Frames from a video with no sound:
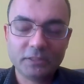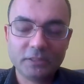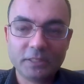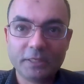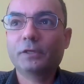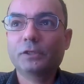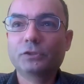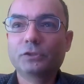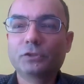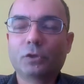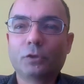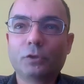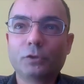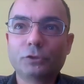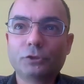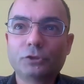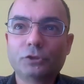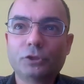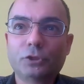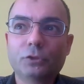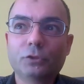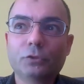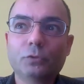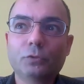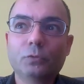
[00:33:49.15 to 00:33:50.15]
There is
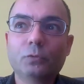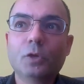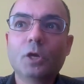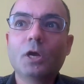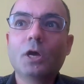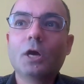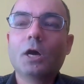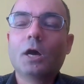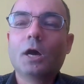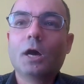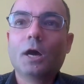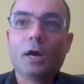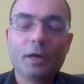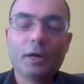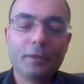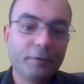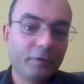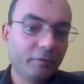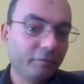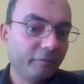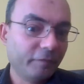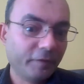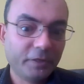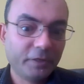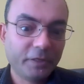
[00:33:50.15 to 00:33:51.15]
also
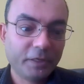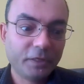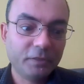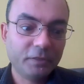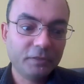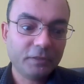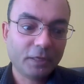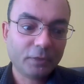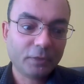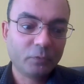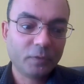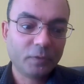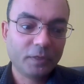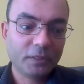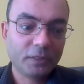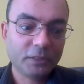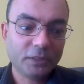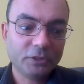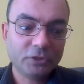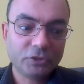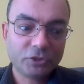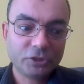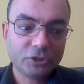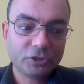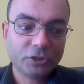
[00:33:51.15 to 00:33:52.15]
other federated network
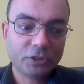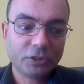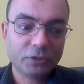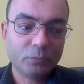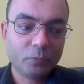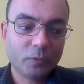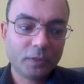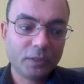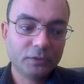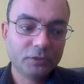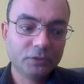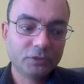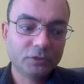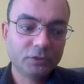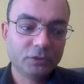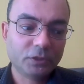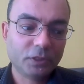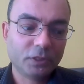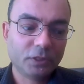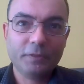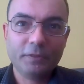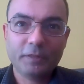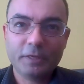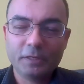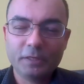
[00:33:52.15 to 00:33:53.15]
interesting ones.
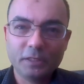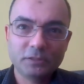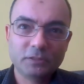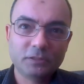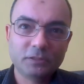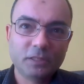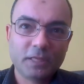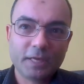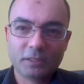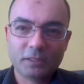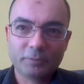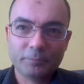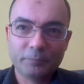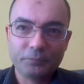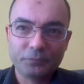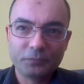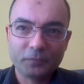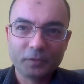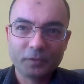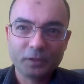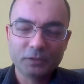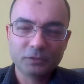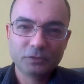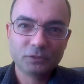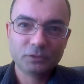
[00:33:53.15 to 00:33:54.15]
There is uh,
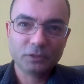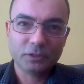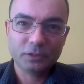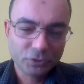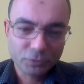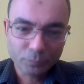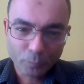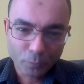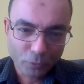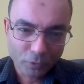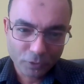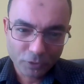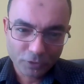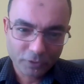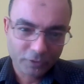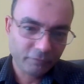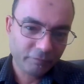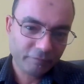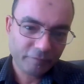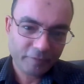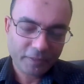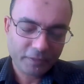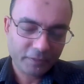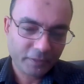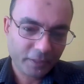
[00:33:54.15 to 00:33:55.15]
smaller
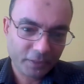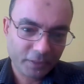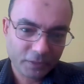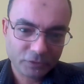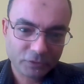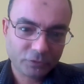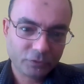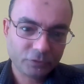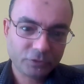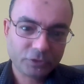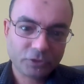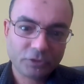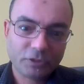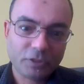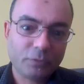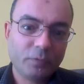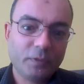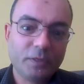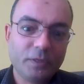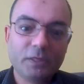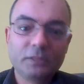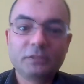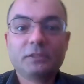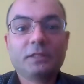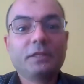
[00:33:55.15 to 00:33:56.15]
federated social
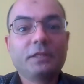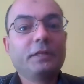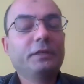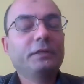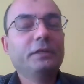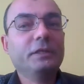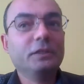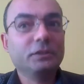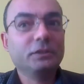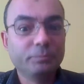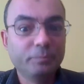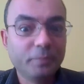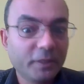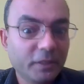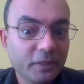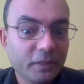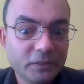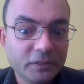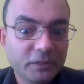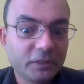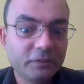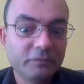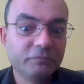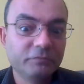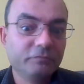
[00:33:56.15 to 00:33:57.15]
networks and there is bigger
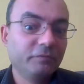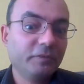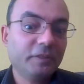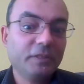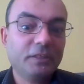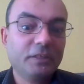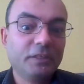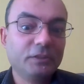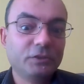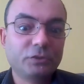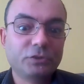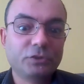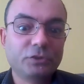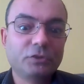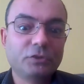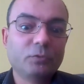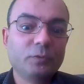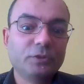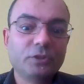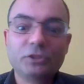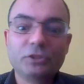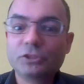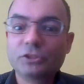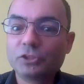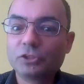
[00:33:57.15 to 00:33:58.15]
federated social
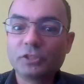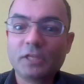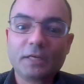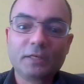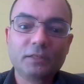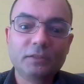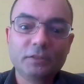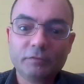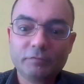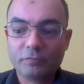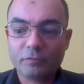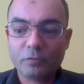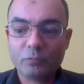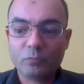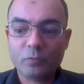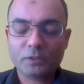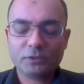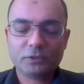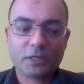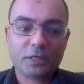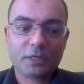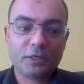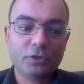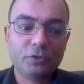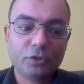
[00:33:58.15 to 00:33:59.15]
networks. There is like different
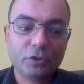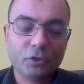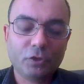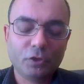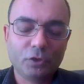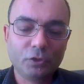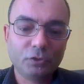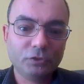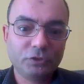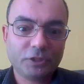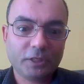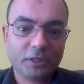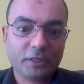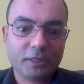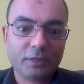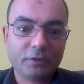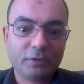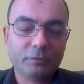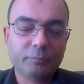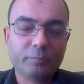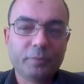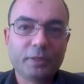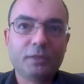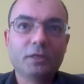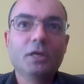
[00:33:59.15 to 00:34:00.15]
ones that you can all check
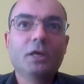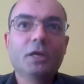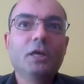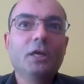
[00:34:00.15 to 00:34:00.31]
out.